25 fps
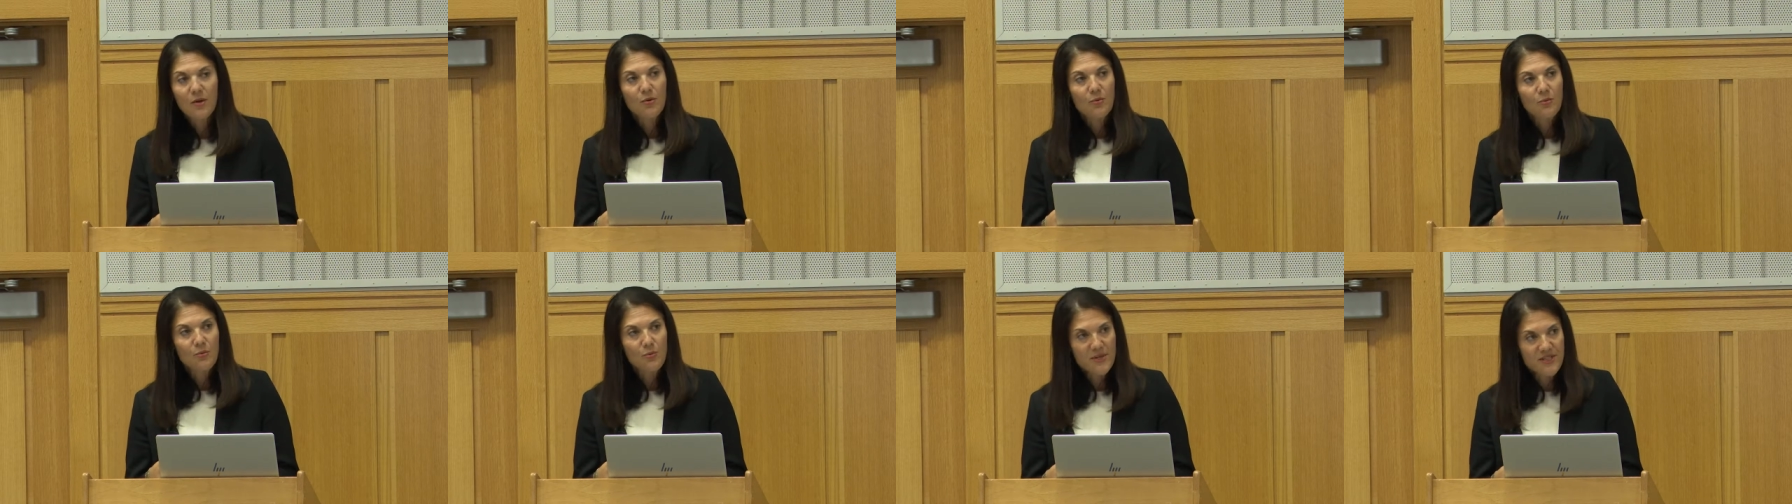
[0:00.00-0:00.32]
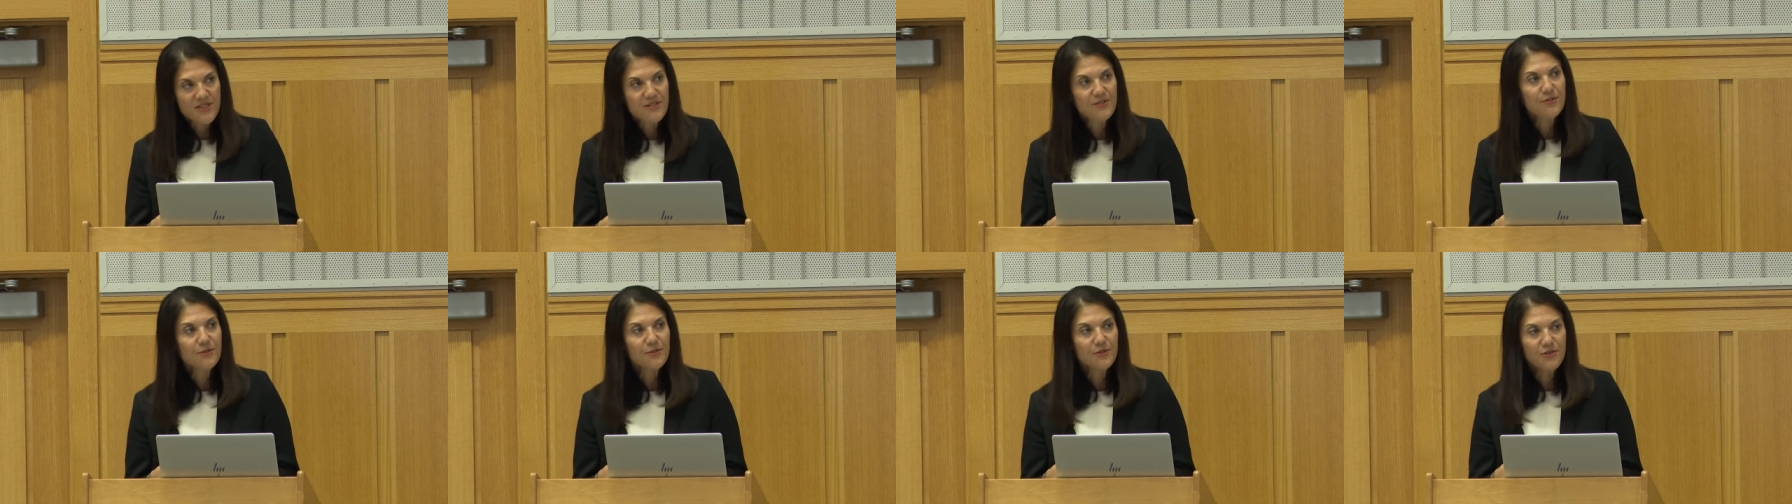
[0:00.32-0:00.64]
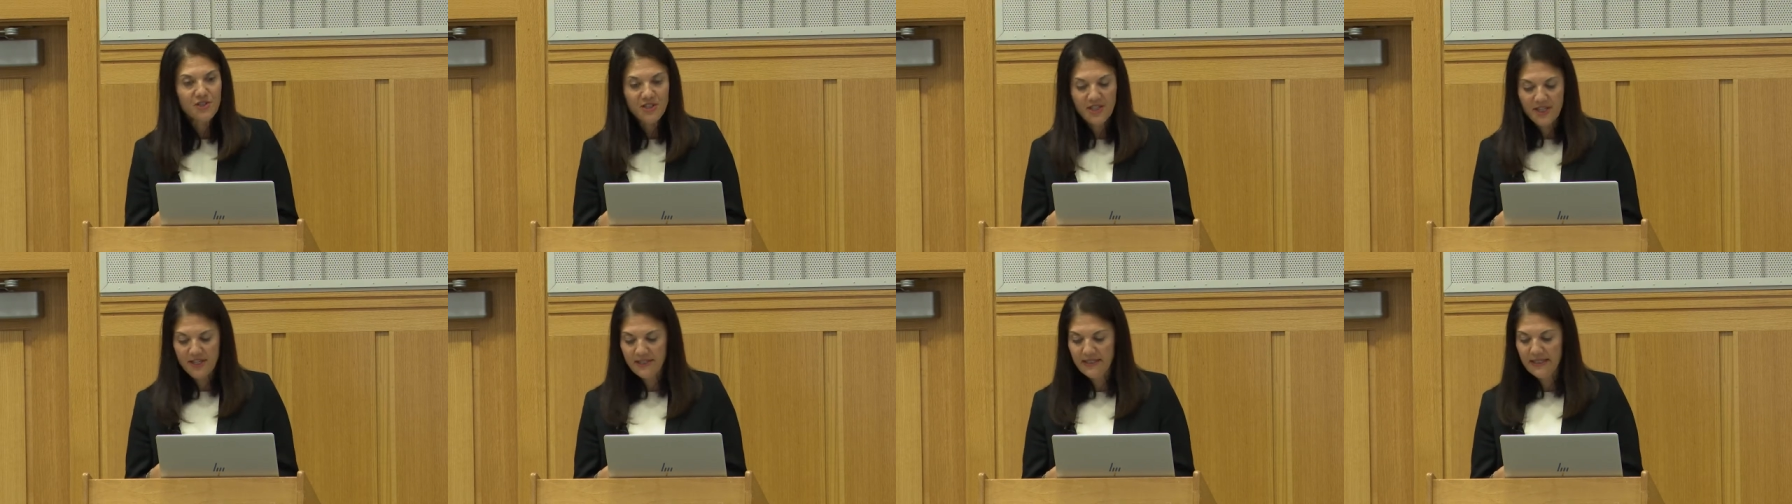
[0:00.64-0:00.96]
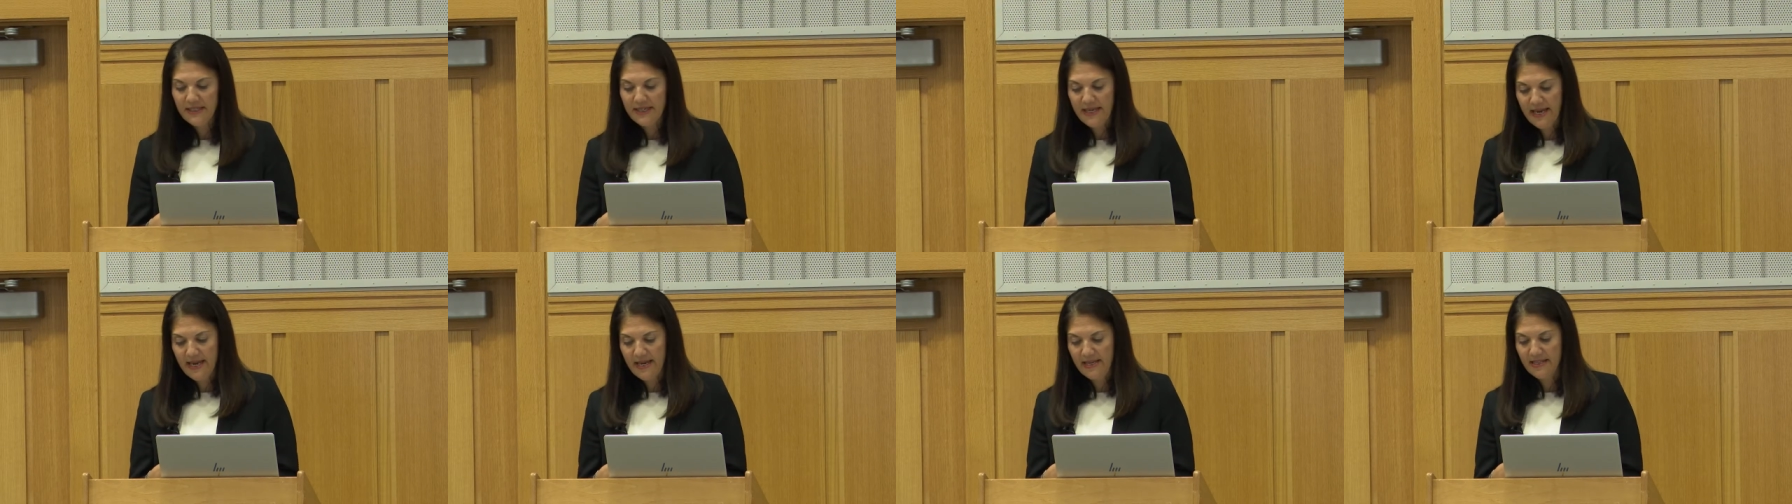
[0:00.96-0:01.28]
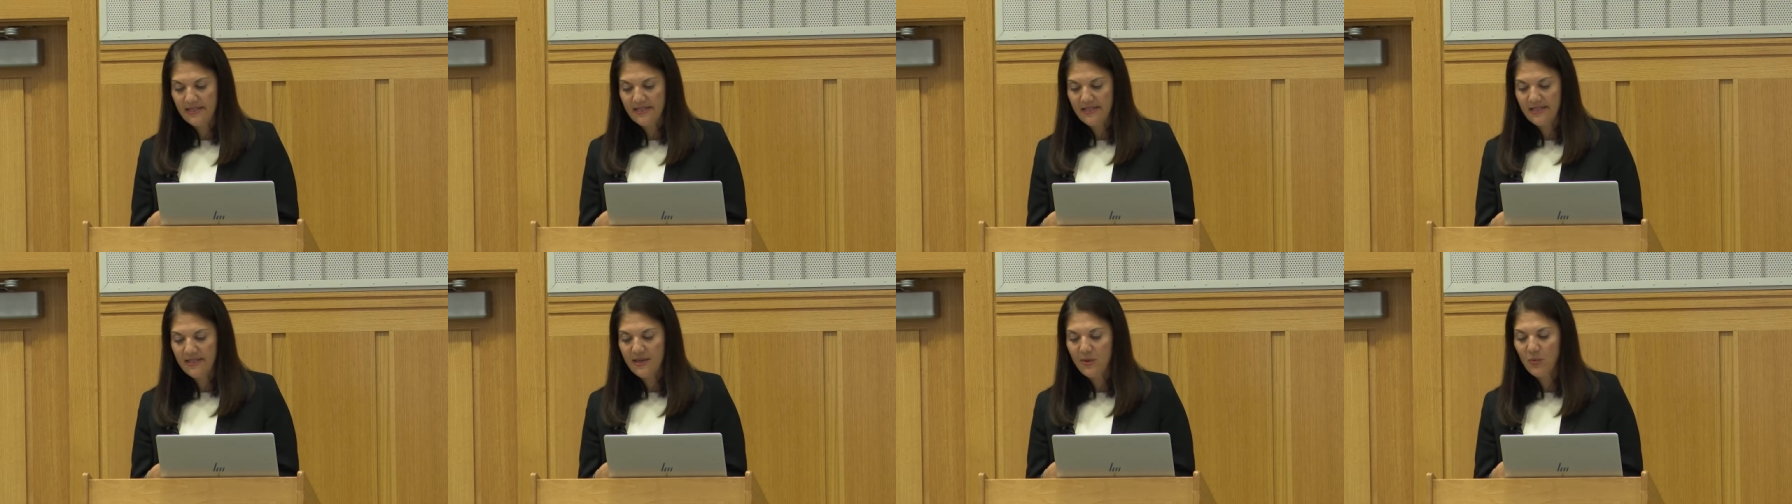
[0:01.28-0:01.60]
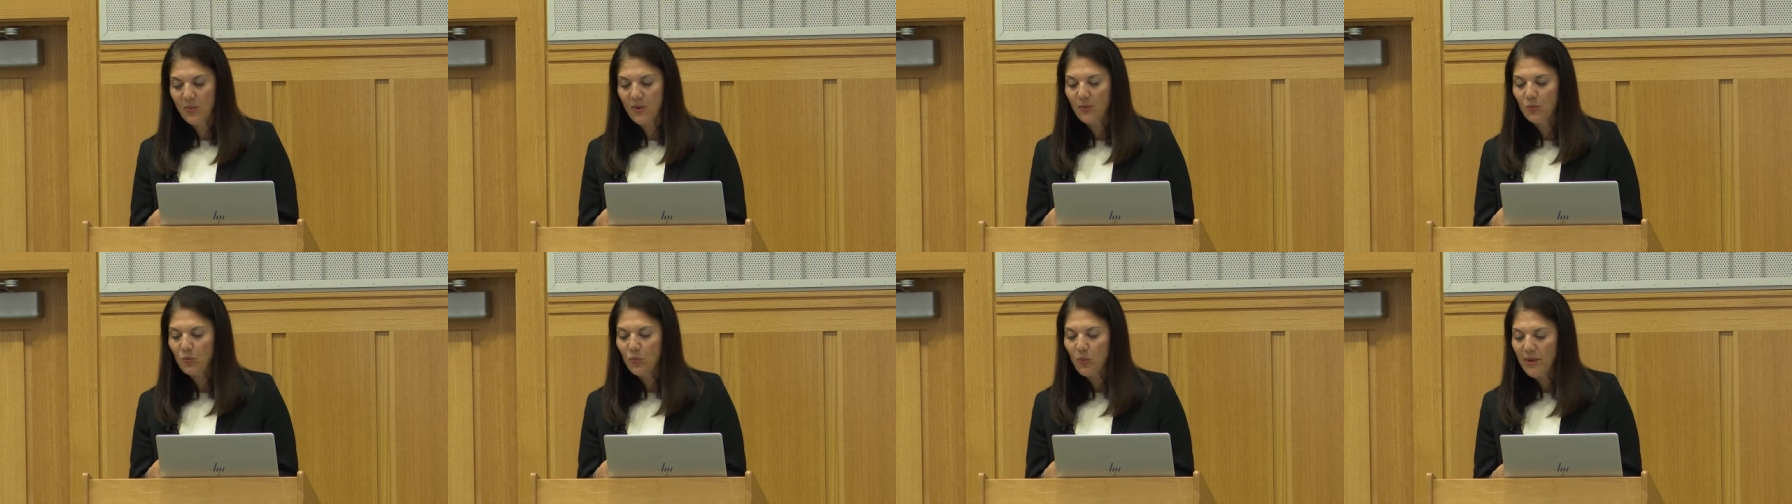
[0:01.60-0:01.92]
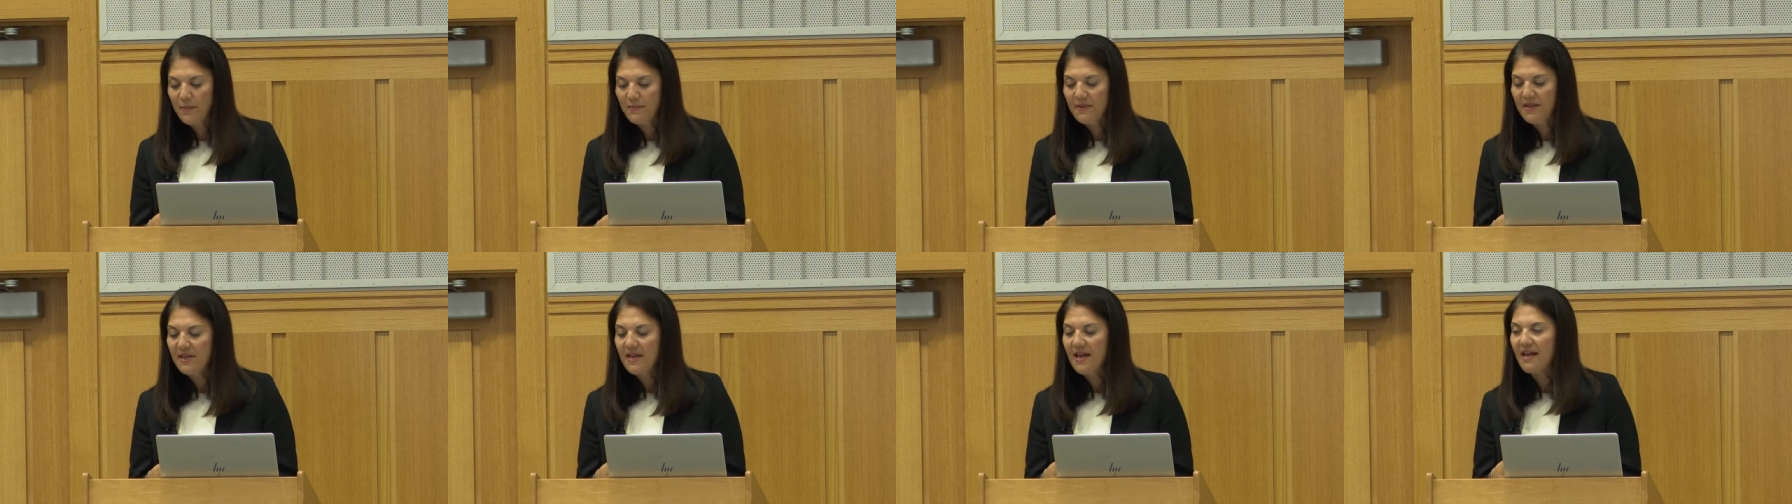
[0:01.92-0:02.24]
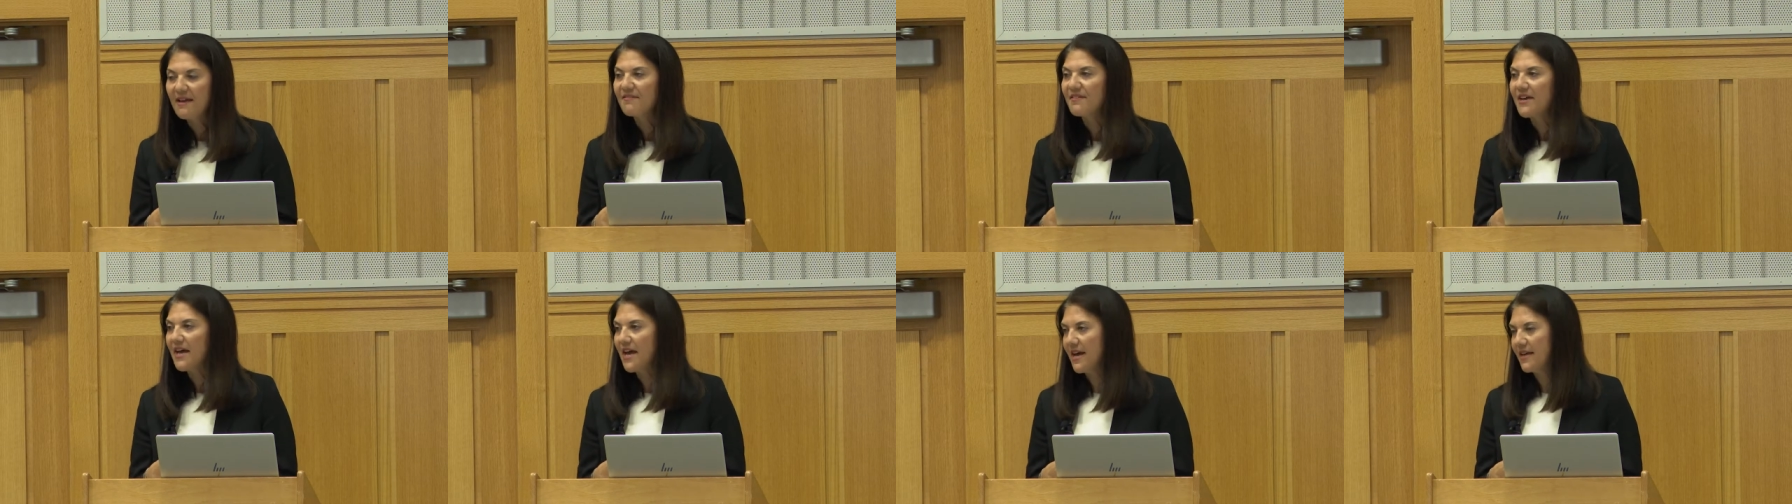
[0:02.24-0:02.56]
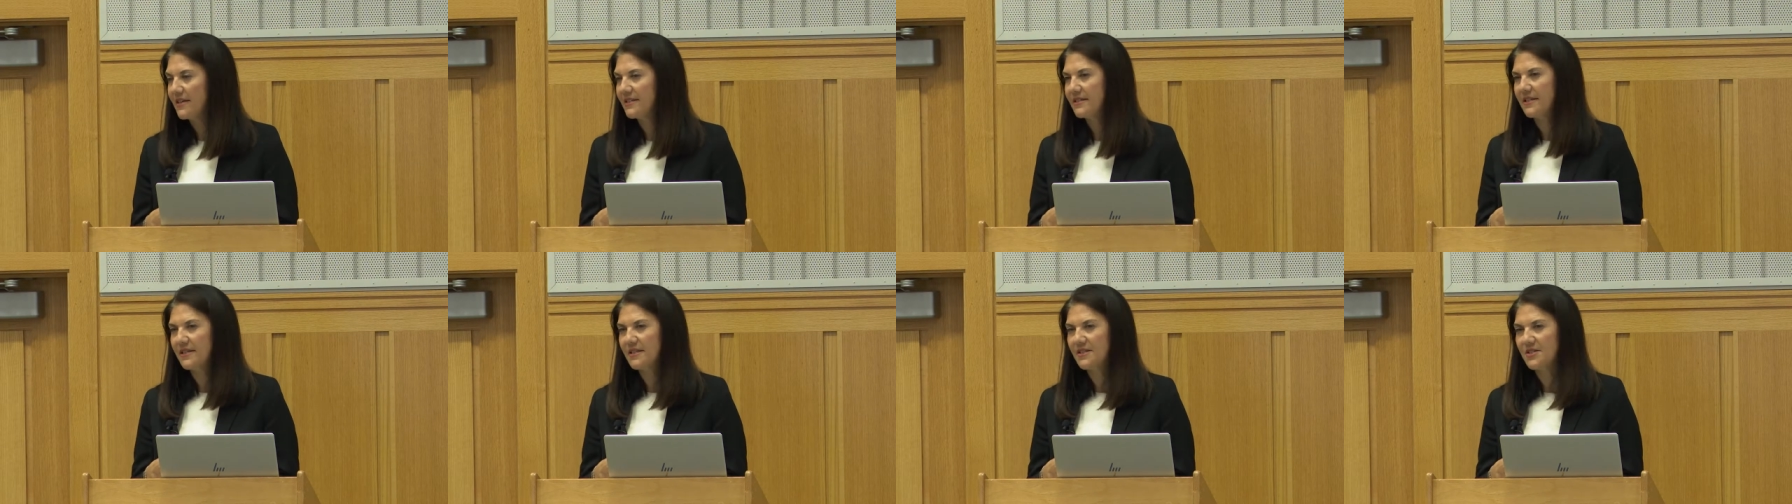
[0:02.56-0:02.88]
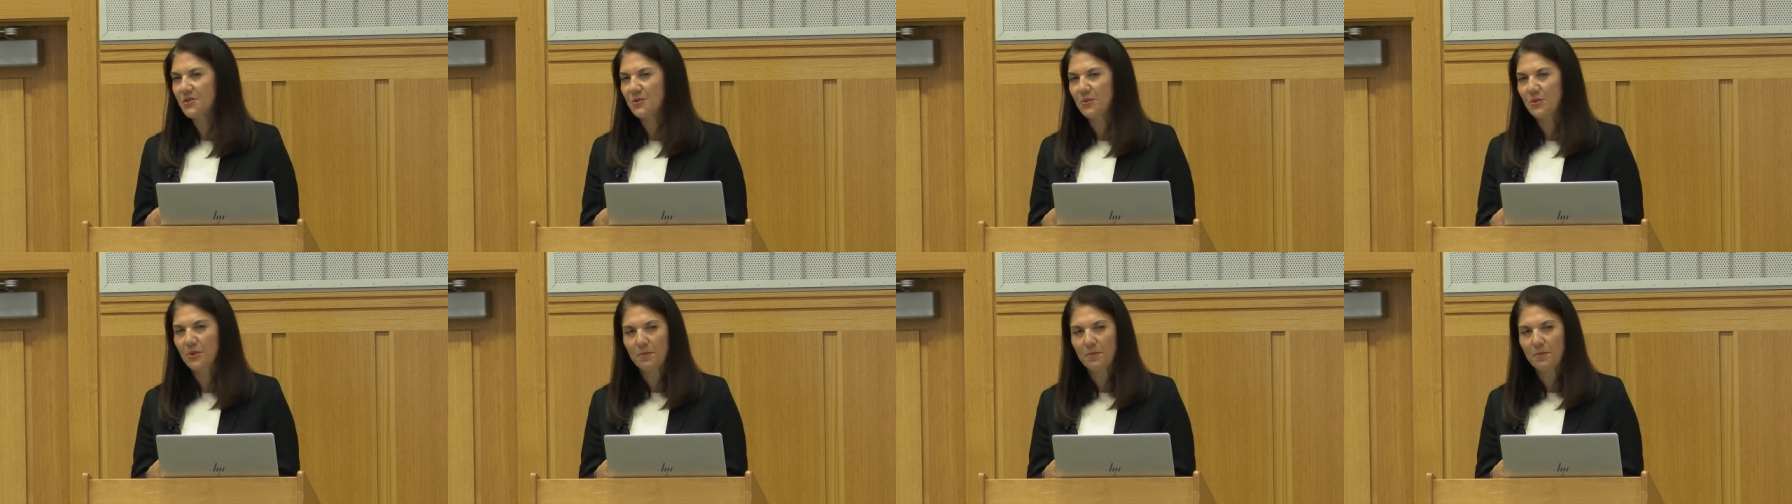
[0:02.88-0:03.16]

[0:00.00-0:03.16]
Research indicates that when women have access to